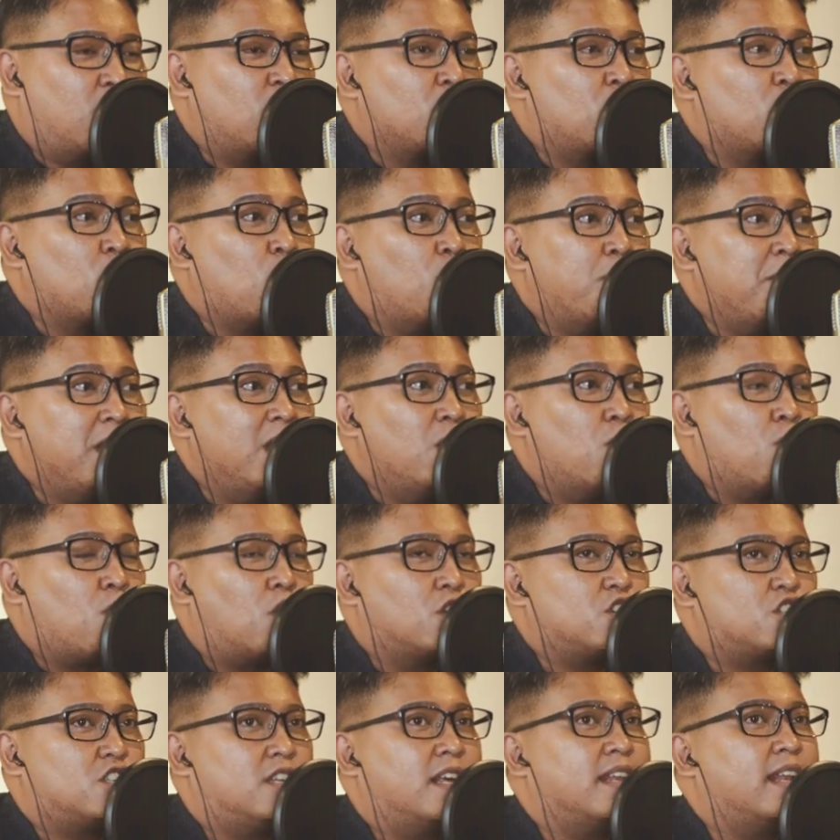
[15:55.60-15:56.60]
go to me
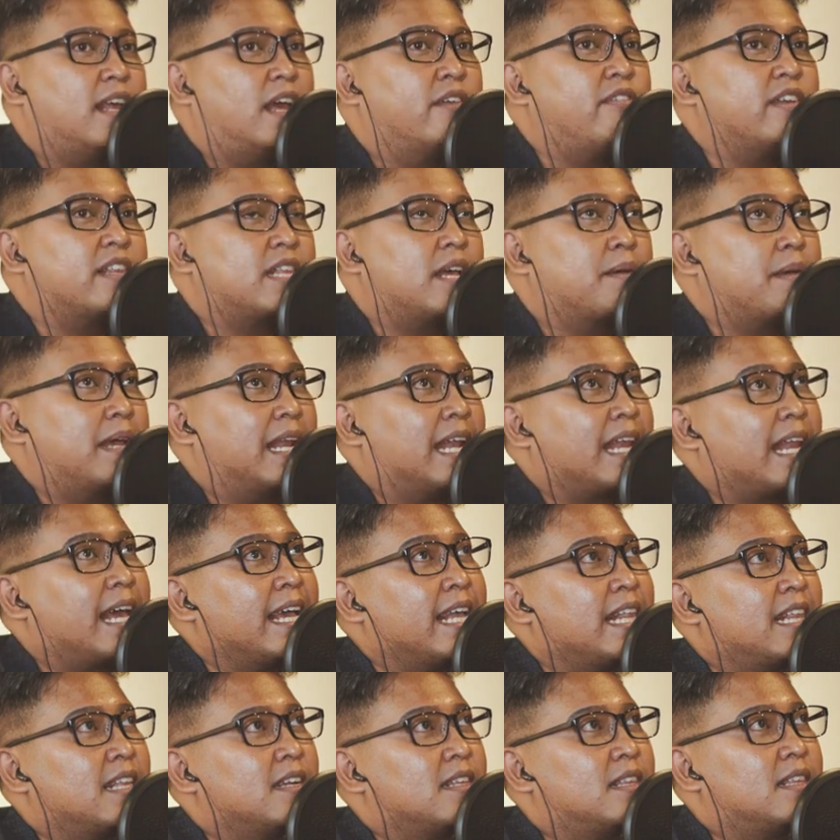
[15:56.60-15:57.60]
watch. Then every time at
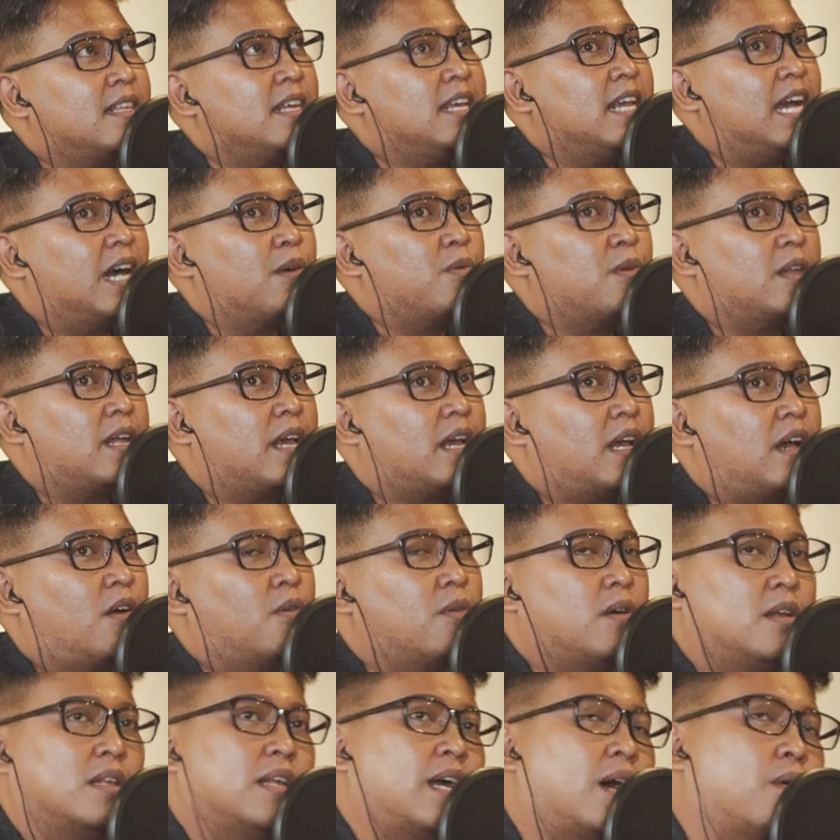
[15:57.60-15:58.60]
nine thirty, I will ha
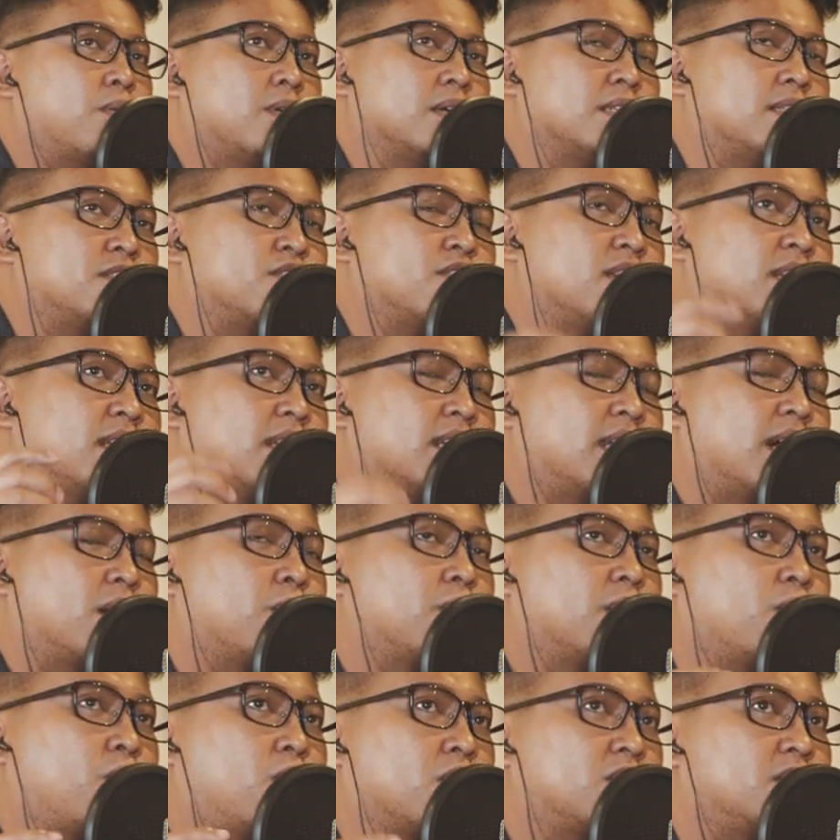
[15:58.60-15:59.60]
I will I will drink. I
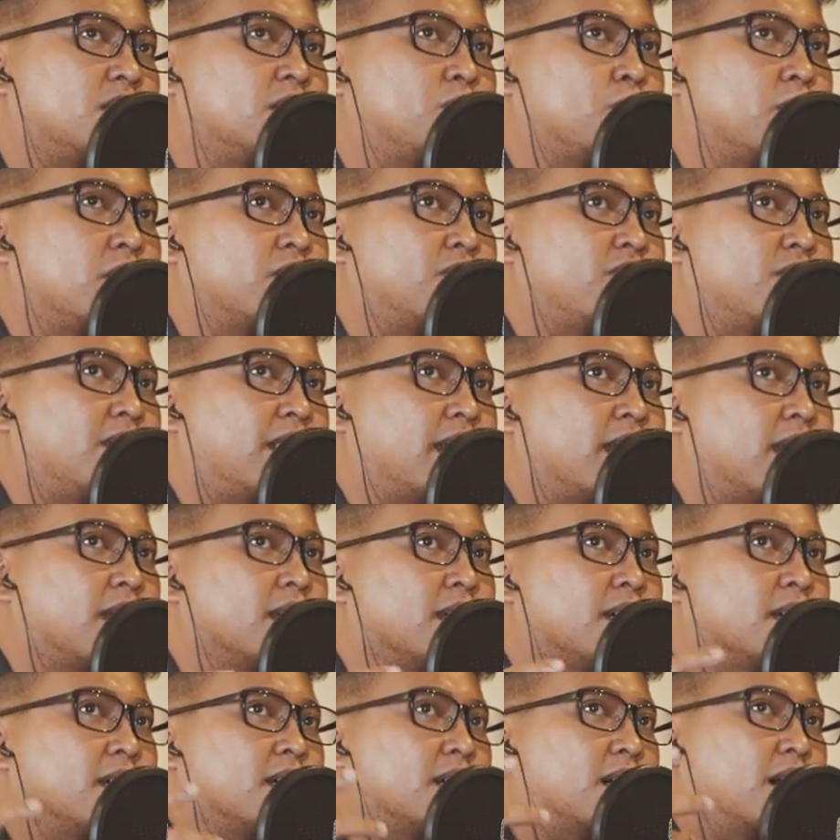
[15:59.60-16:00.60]
will watch it with
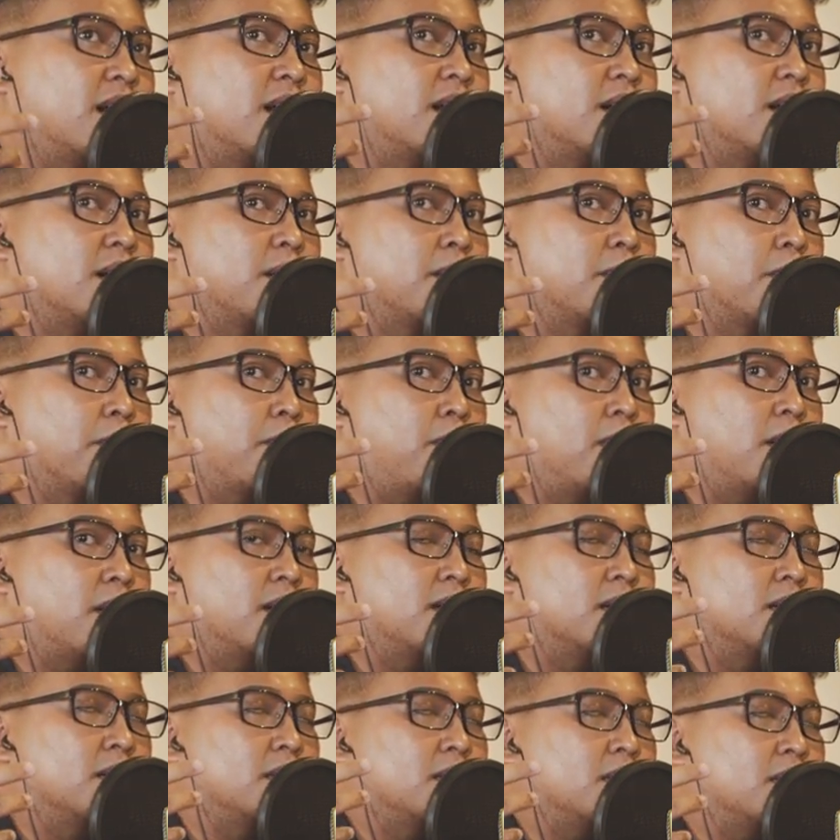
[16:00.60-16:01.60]
like a
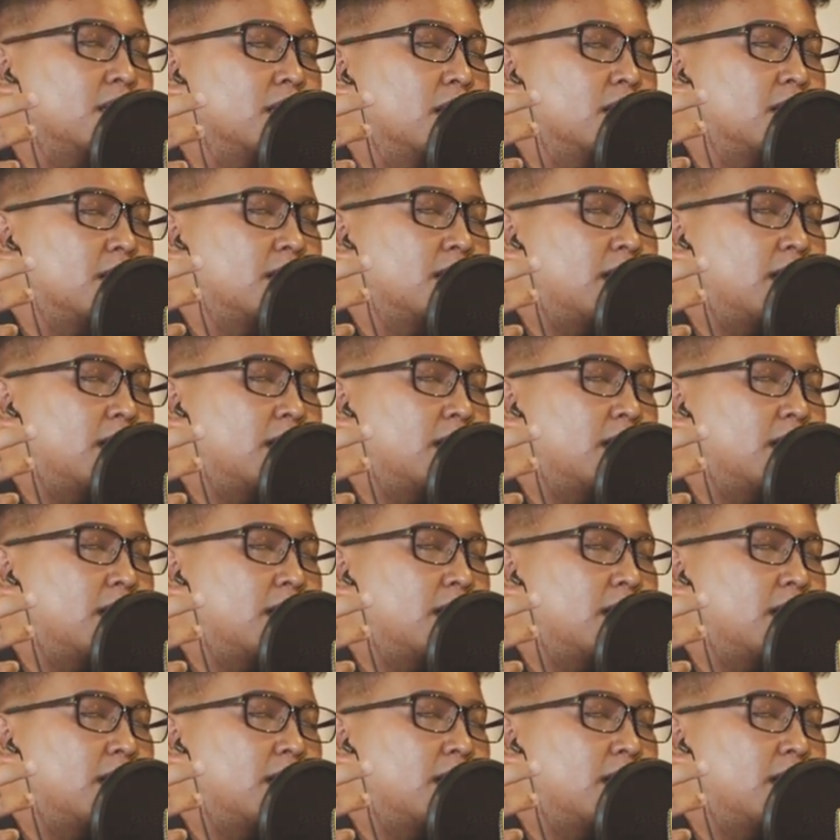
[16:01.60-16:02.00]
a, a